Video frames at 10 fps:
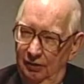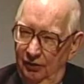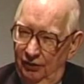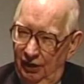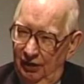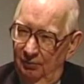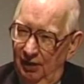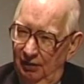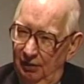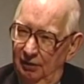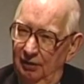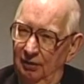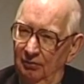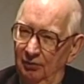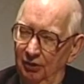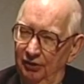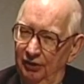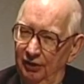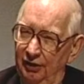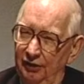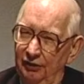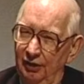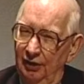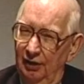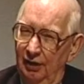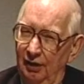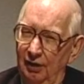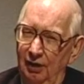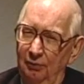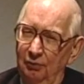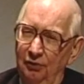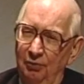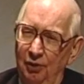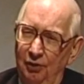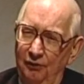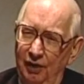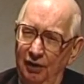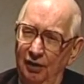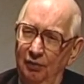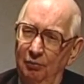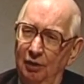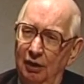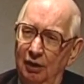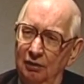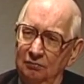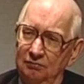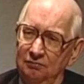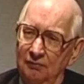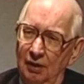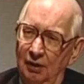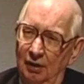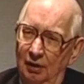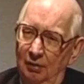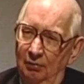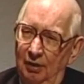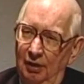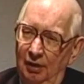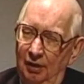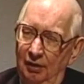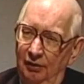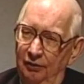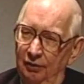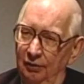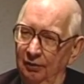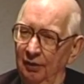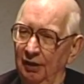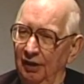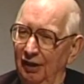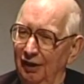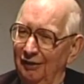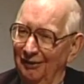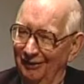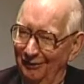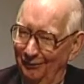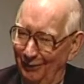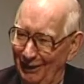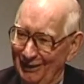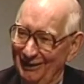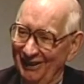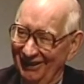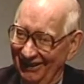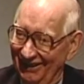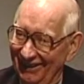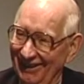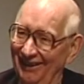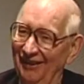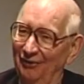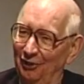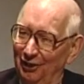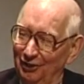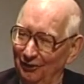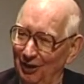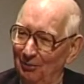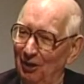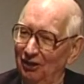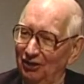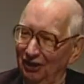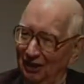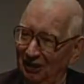to think about it uh, more seriously, and it was motivated in part by, through again, friends, mm -hmm. friends of MRC.